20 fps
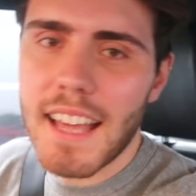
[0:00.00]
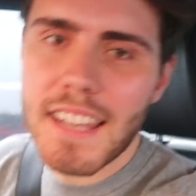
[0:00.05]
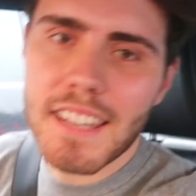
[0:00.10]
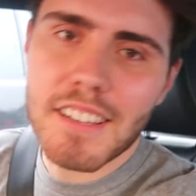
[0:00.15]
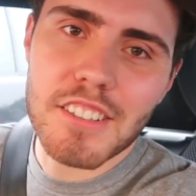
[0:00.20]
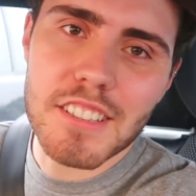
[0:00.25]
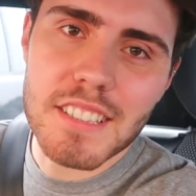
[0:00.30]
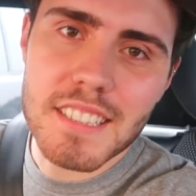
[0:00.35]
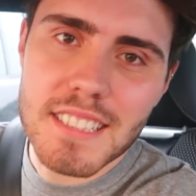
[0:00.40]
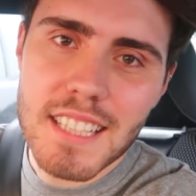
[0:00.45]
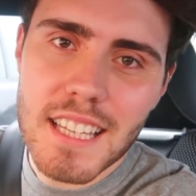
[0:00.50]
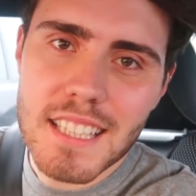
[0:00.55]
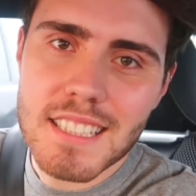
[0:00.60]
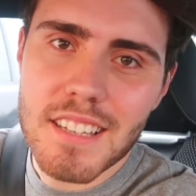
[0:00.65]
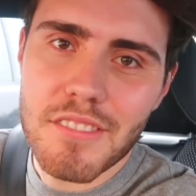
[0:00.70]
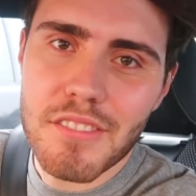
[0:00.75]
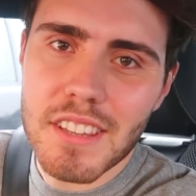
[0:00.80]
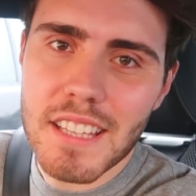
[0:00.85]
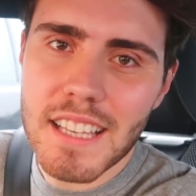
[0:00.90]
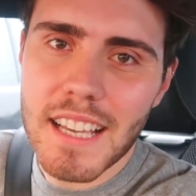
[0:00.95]
And I got to
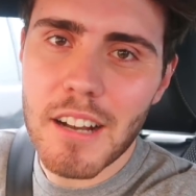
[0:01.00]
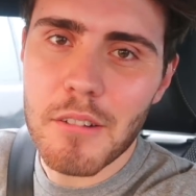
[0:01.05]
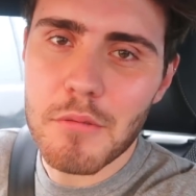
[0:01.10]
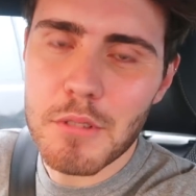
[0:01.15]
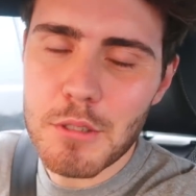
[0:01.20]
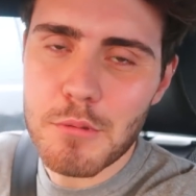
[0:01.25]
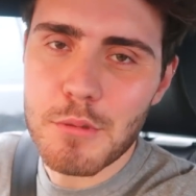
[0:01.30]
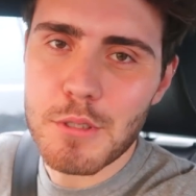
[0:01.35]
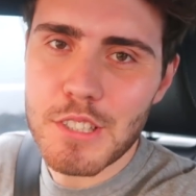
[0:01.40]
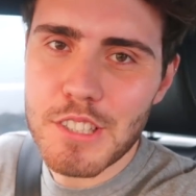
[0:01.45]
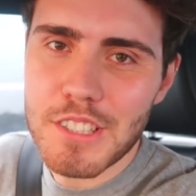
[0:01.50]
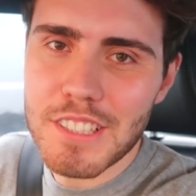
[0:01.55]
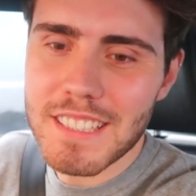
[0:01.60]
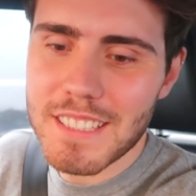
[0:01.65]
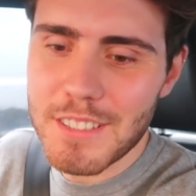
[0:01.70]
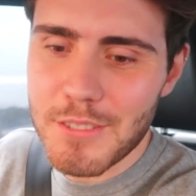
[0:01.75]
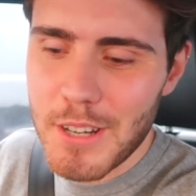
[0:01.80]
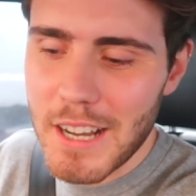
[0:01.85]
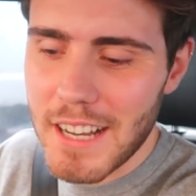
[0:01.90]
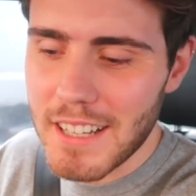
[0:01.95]
test everything out, which was good
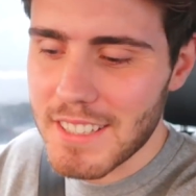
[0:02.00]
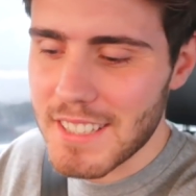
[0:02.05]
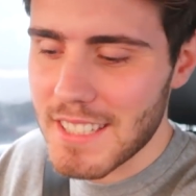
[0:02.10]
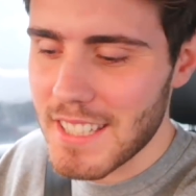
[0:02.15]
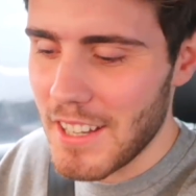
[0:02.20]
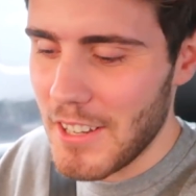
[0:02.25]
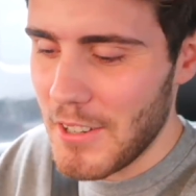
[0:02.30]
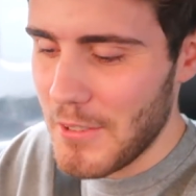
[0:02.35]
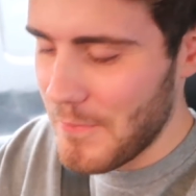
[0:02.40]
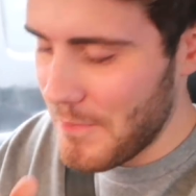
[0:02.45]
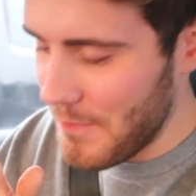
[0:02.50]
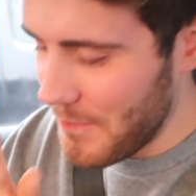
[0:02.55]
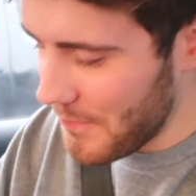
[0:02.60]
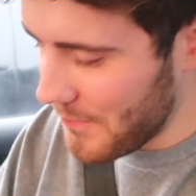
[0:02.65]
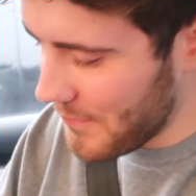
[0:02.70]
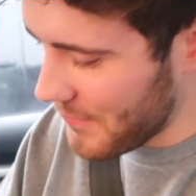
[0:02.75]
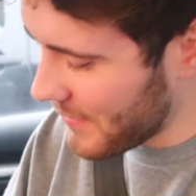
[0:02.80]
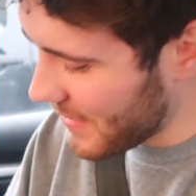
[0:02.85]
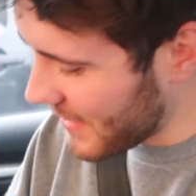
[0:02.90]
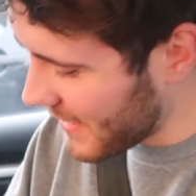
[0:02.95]
as well, so
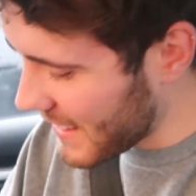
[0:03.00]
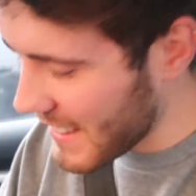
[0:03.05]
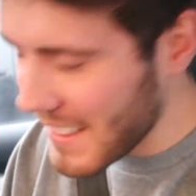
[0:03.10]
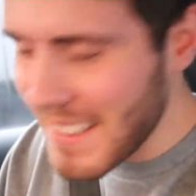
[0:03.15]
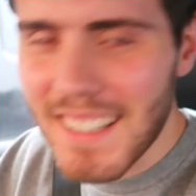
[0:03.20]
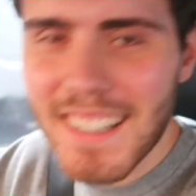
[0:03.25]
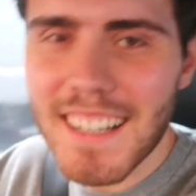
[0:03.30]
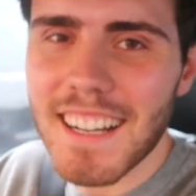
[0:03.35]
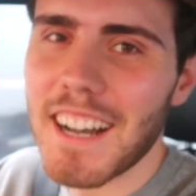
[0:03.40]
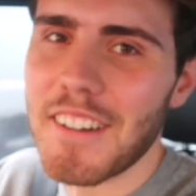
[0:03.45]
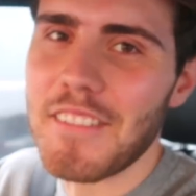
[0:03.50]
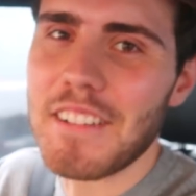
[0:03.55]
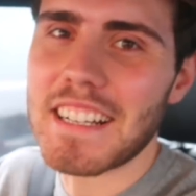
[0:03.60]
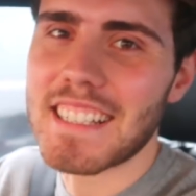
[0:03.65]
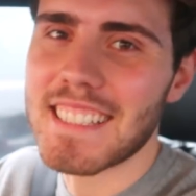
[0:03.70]
I'm